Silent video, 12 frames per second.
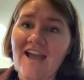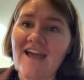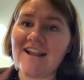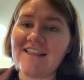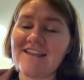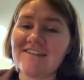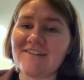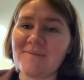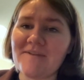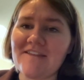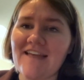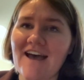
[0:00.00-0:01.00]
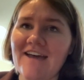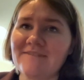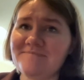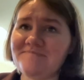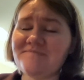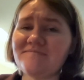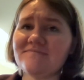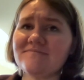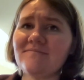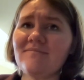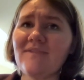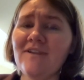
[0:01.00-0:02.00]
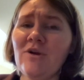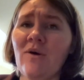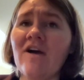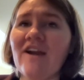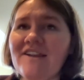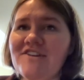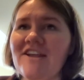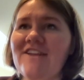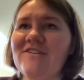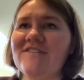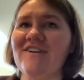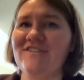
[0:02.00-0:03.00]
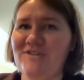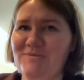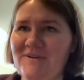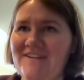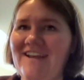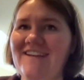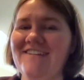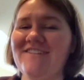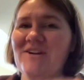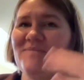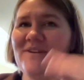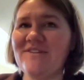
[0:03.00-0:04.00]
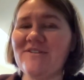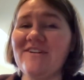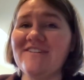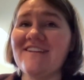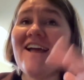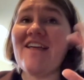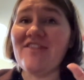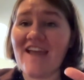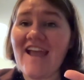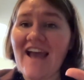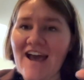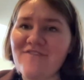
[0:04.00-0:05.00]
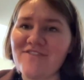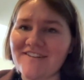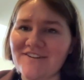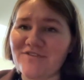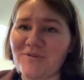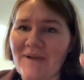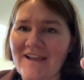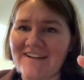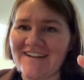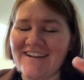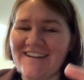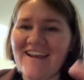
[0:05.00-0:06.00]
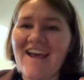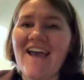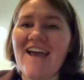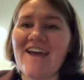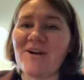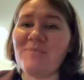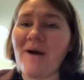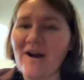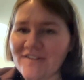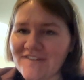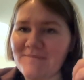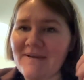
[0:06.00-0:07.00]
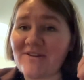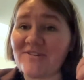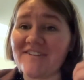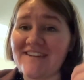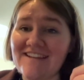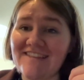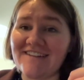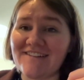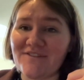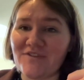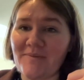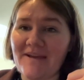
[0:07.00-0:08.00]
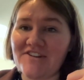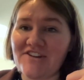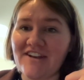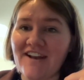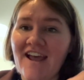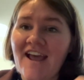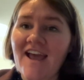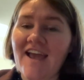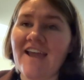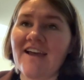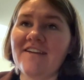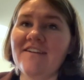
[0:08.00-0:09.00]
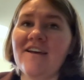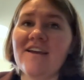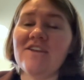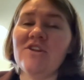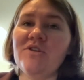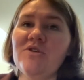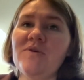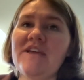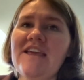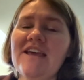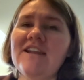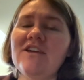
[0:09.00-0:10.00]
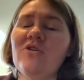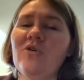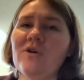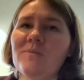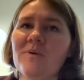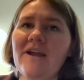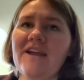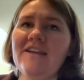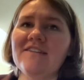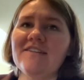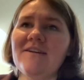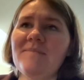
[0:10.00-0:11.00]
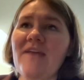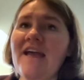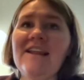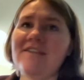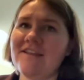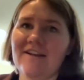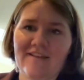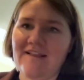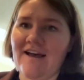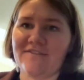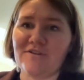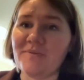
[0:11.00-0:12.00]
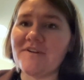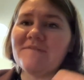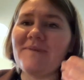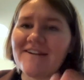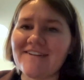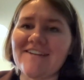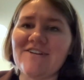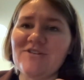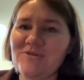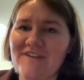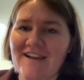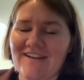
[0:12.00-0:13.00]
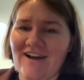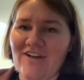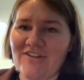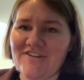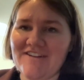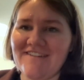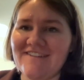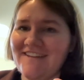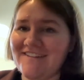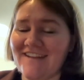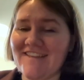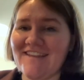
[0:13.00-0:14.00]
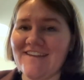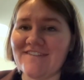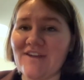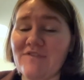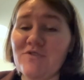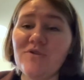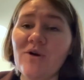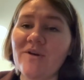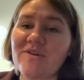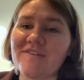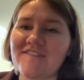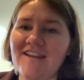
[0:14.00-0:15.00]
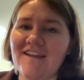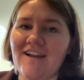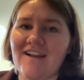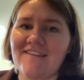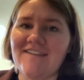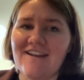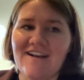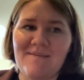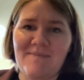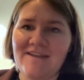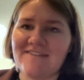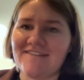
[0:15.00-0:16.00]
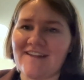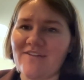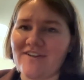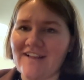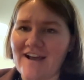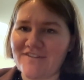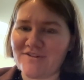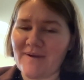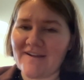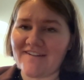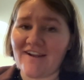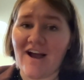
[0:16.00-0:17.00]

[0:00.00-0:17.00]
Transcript: And I think something that you know our educators and our superintendents and our administrators they have this information and our policymakers need this information and you know you can't incorporate anything into the classroom, but especially new technologies, things like this, if you don't understand on a day to day basis how the classroom actually